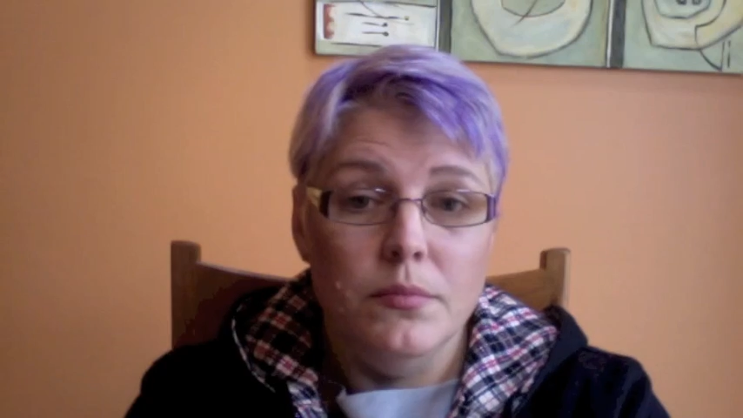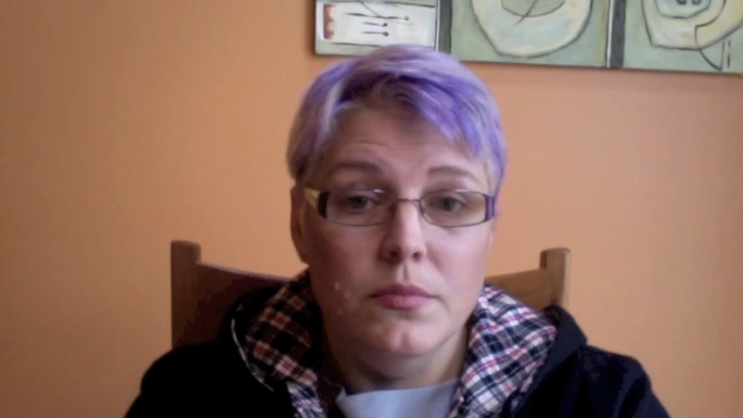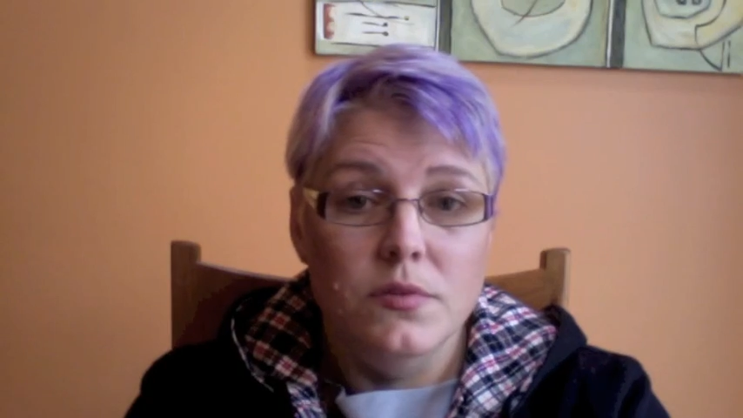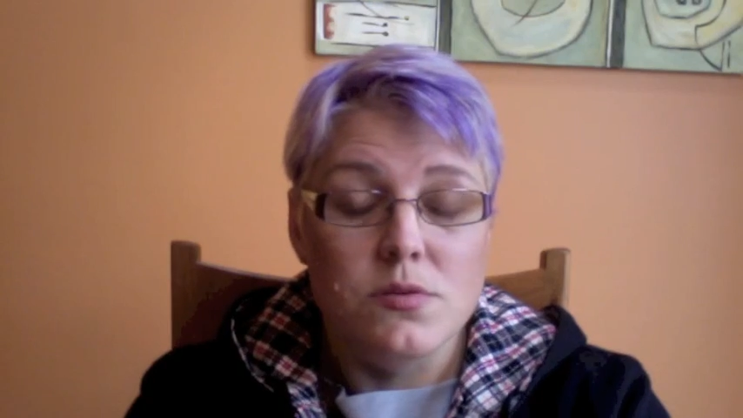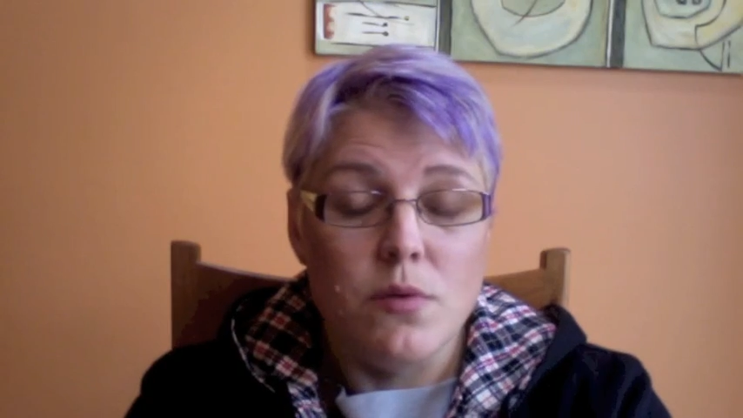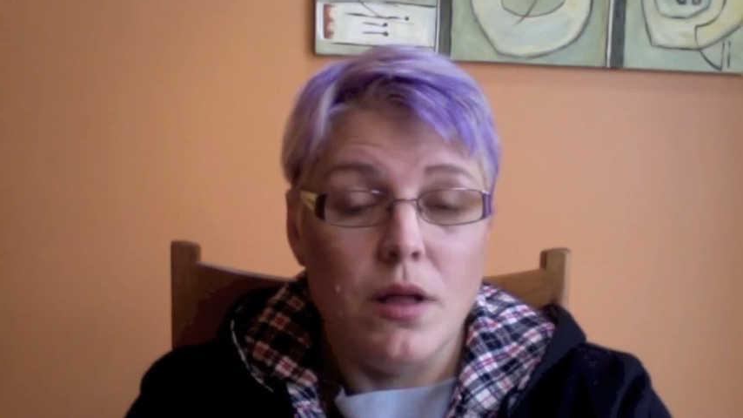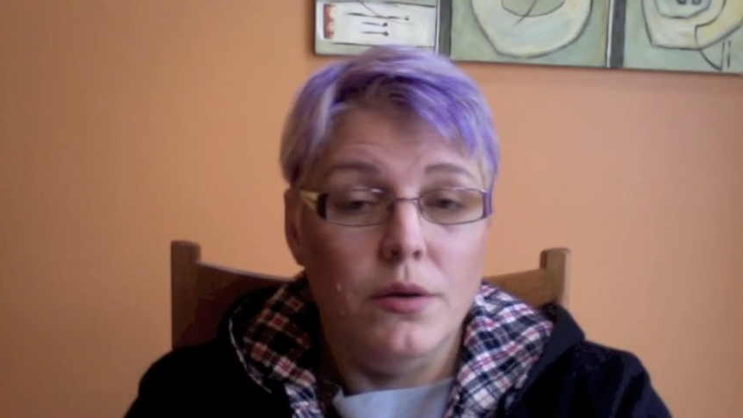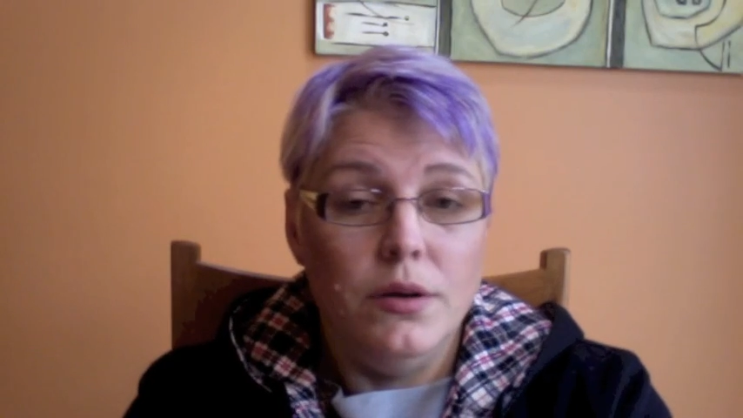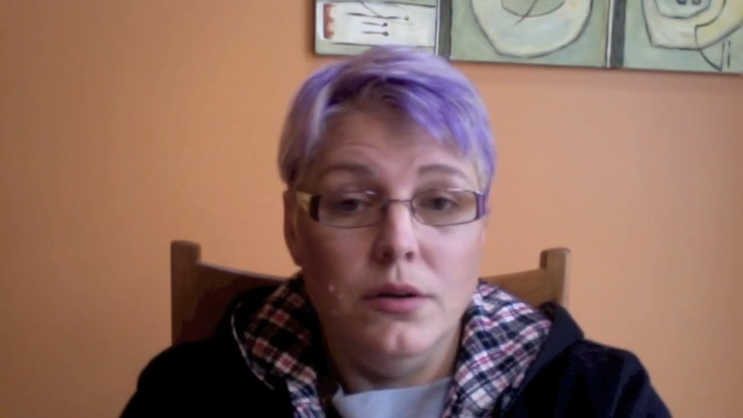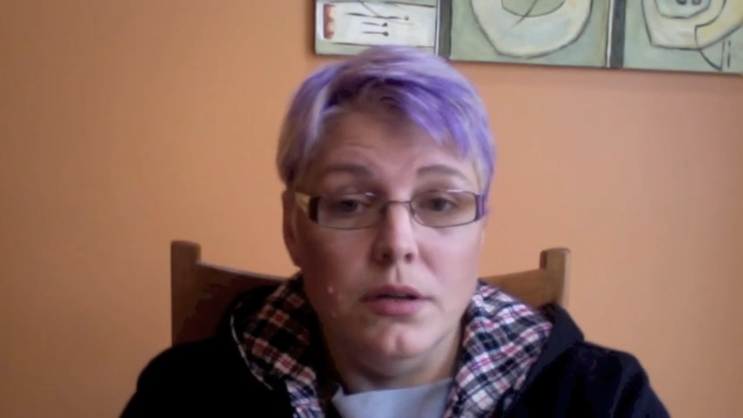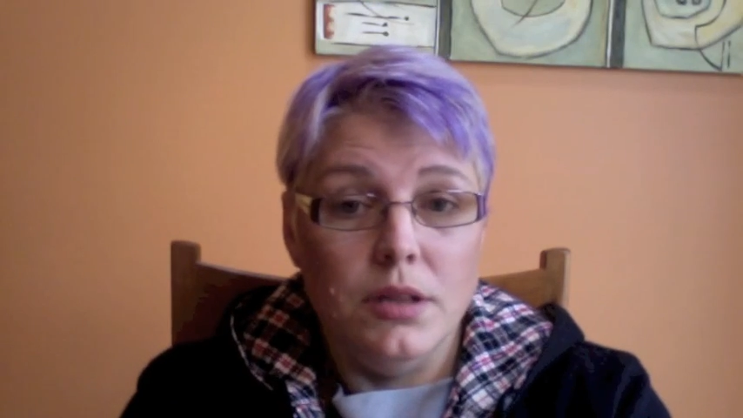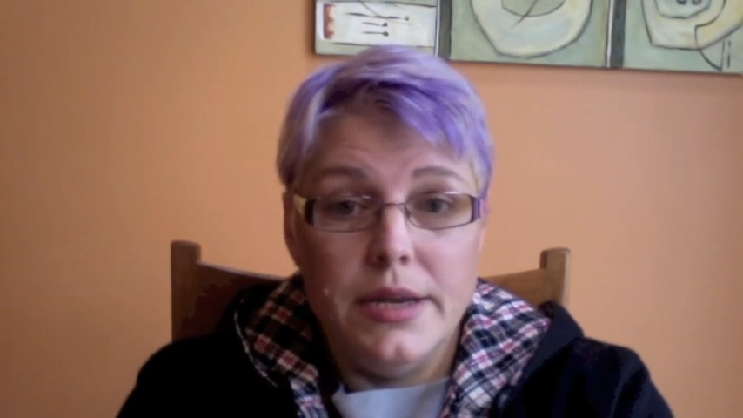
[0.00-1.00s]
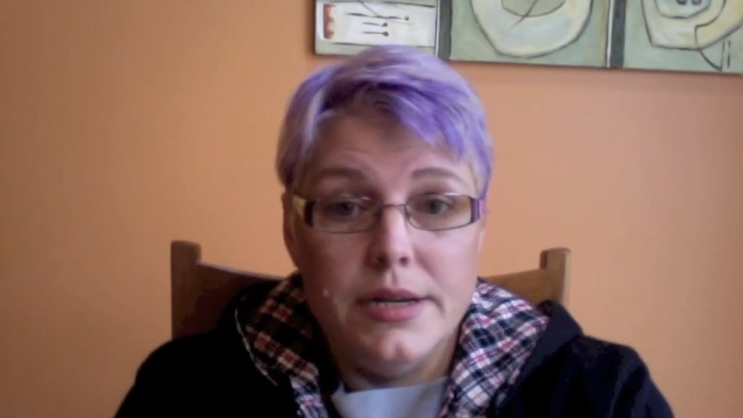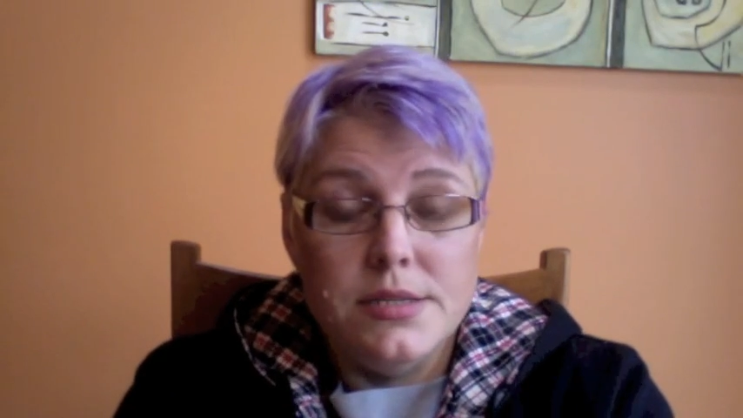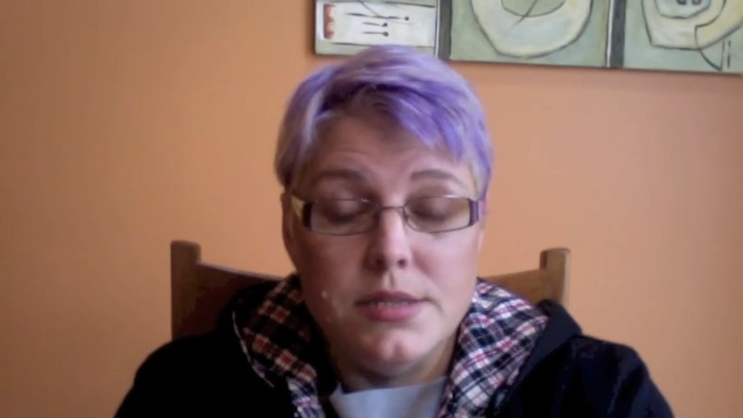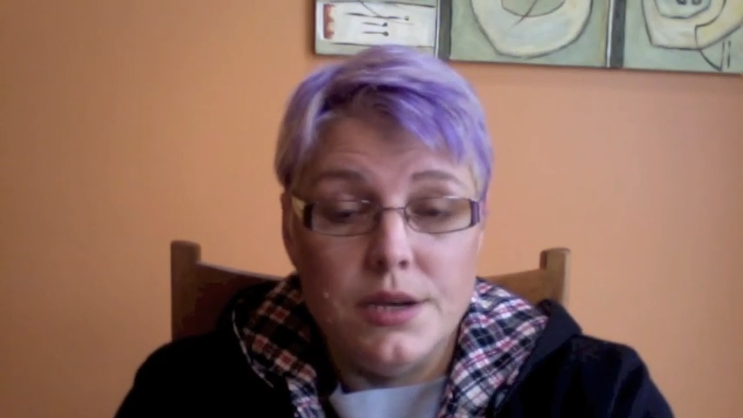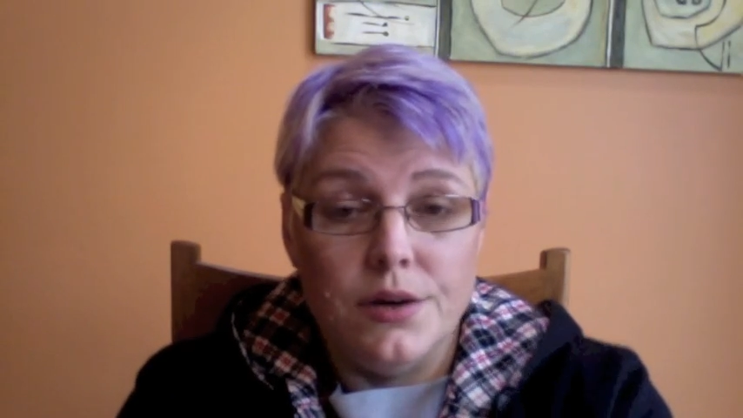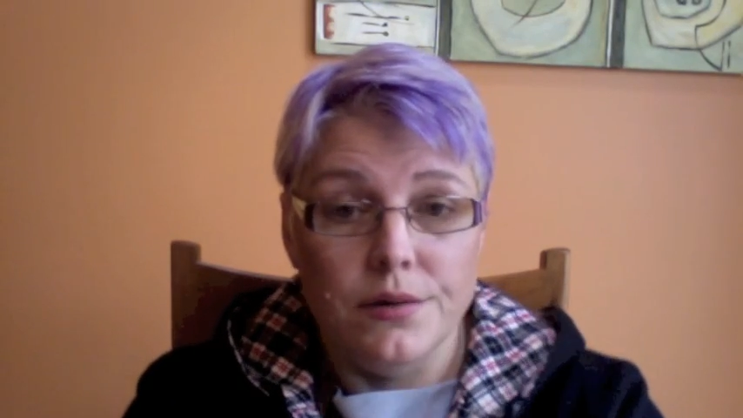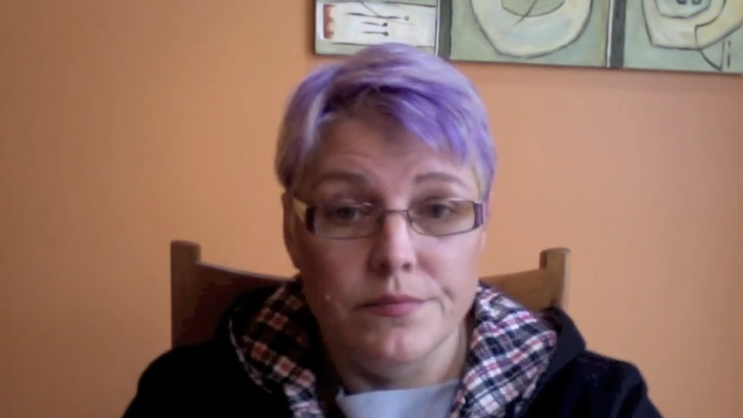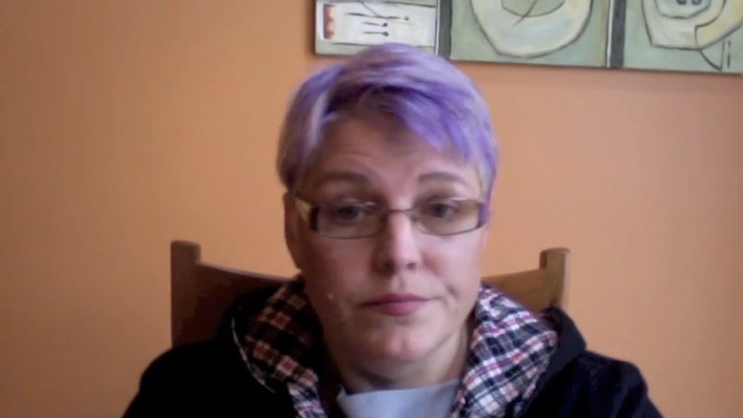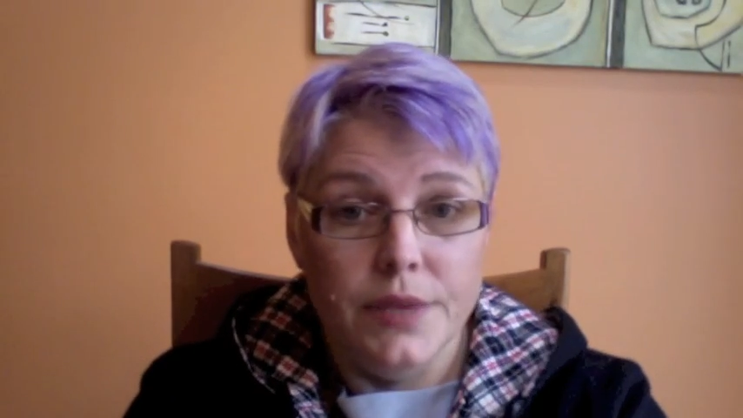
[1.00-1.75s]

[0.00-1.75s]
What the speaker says: swallow it hook, line, and sinker.